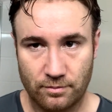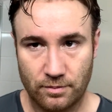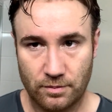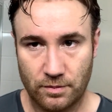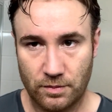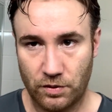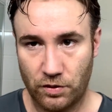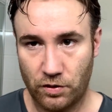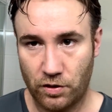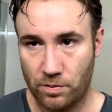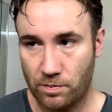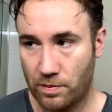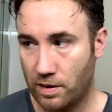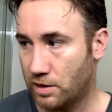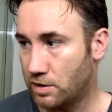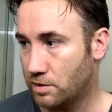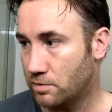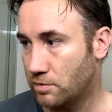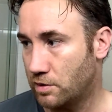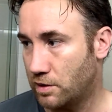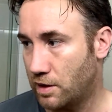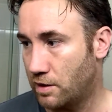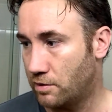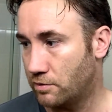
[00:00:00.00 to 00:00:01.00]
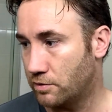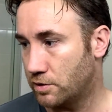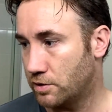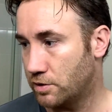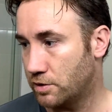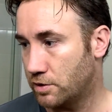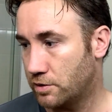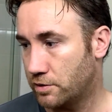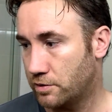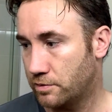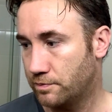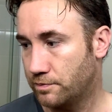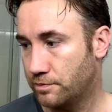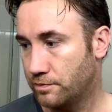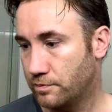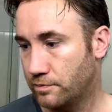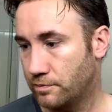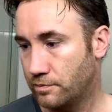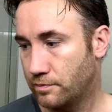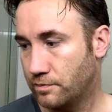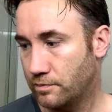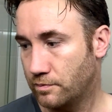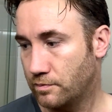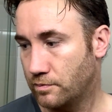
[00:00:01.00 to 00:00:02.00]
you've got to make some allowances.
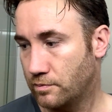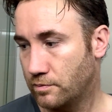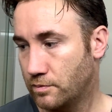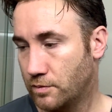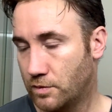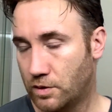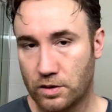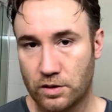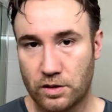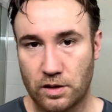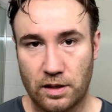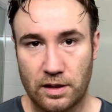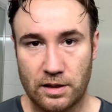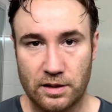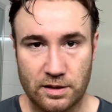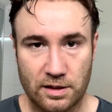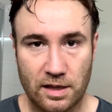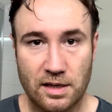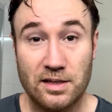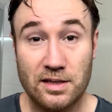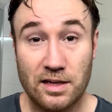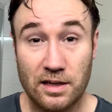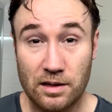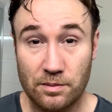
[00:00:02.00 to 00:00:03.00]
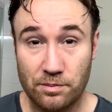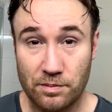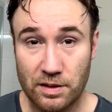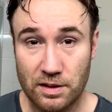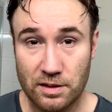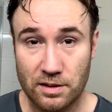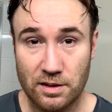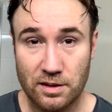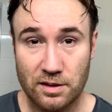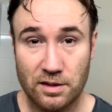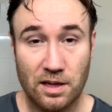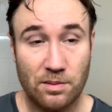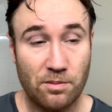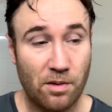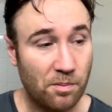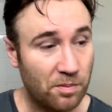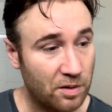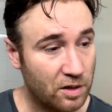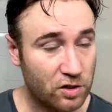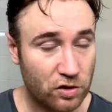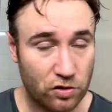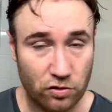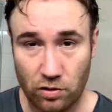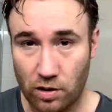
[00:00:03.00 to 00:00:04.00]
Because at least they're still in business. They might be
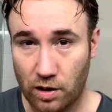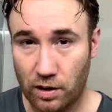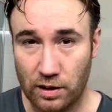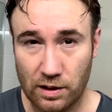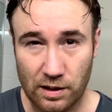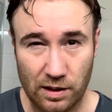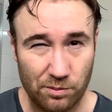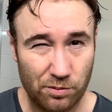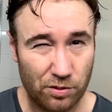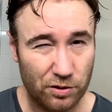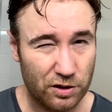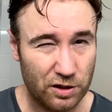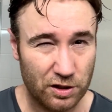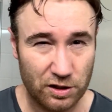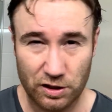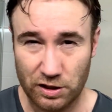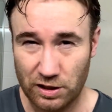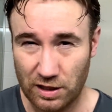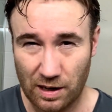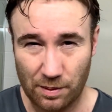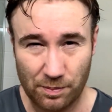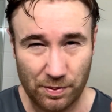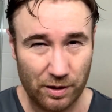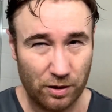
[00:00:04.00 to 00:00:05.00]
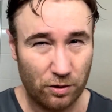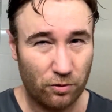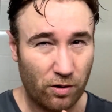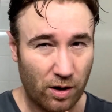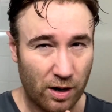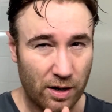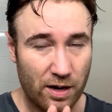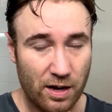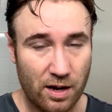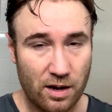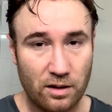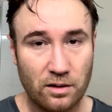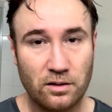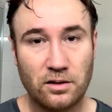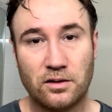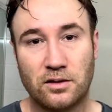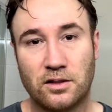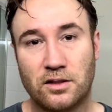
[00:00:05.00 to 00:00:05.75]
struggling and pushing shit uphill right now.